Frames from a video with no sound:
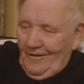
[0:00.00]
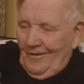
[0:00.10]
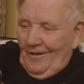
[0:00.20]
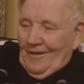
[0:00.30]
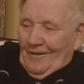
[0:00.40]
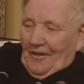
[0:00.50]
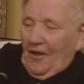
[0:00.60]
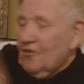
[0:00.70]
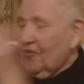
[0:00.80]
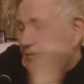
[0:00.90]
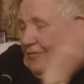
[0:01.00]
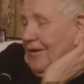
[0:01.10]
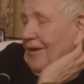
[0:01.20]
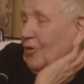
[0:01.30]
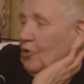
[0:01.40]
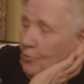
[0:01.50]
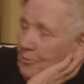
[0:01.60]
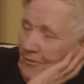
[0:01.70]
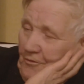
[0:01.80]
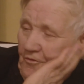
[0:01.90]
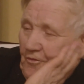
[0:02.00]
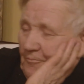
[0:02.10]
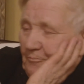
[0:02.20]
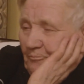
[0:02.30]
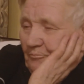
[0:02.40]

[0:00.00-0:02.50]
allocation of coupons.